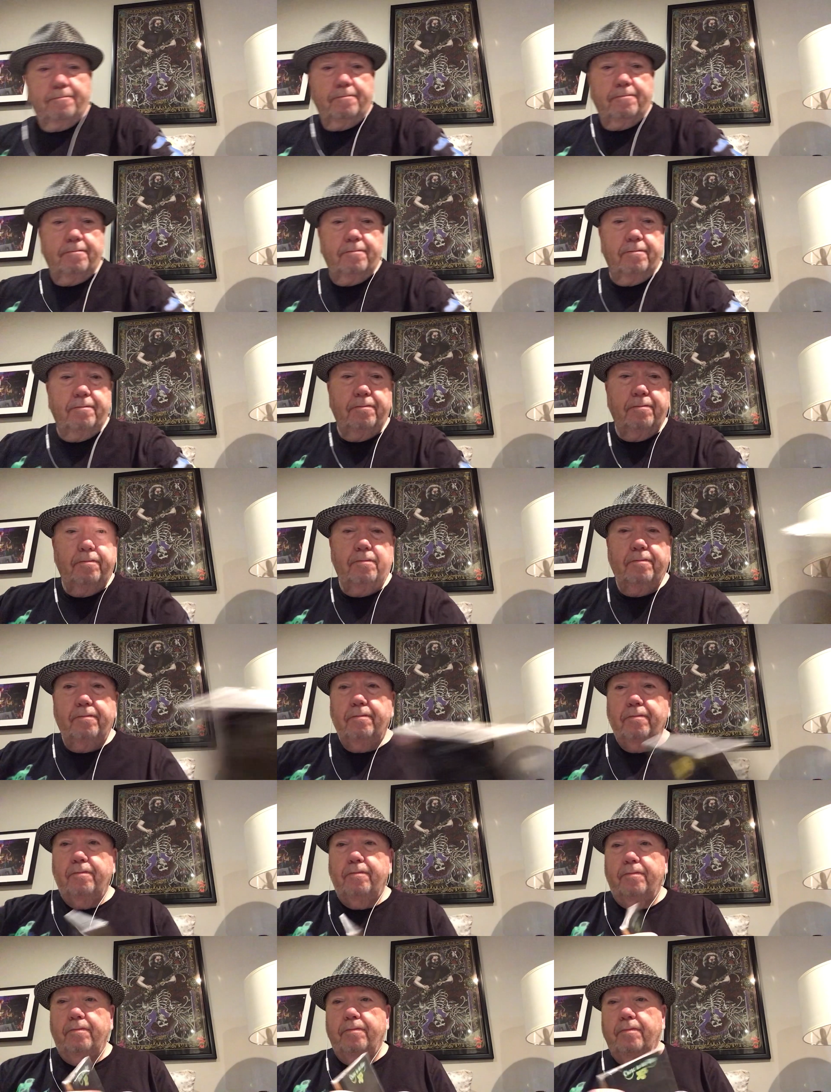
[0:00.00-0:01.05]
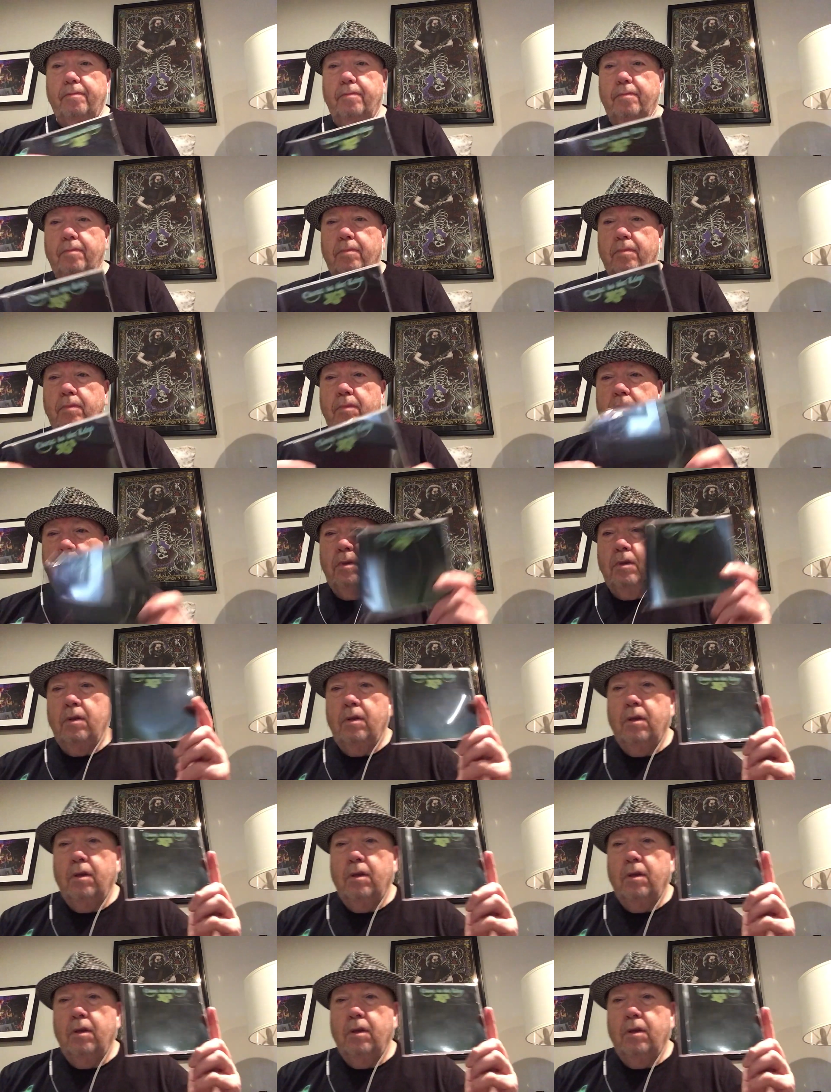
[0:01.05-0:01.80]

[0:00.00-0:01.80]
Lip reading: Nobody speaks.